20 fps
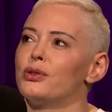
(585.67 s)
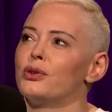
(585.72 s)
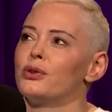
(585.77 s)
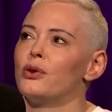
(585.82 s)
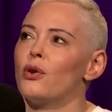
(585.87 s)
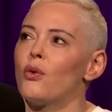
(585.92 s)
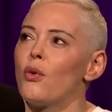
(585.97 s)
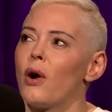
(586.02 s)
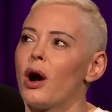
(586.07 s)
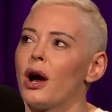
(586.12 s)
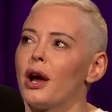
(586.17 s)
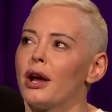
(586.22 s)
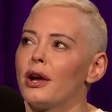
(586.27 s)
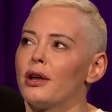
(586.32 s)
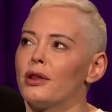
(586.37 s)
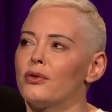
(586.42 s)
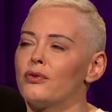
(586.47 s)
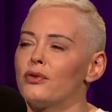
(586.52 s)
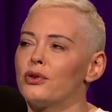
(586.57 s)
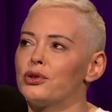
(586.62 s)
to
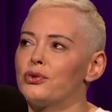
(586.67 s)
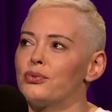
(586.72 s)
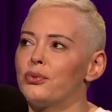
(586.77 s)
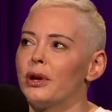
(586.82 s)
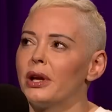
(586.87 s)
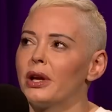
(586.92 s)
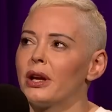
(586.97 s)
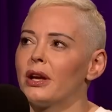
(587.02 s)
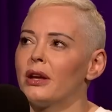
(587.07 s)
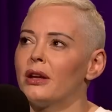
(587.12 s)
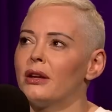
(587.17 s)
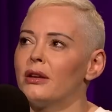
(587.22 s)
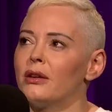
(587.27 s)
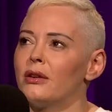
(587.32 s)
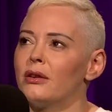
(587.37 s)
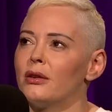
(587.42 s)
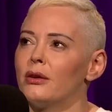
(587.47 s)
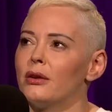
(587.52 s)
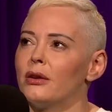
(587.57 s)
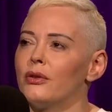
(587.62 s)
Hawaii the first weekend
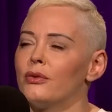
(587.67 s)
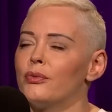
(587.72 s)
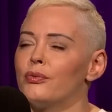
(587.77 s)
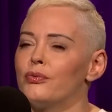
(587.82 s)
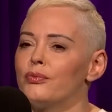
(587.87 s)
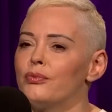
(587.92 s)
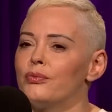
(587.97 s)
the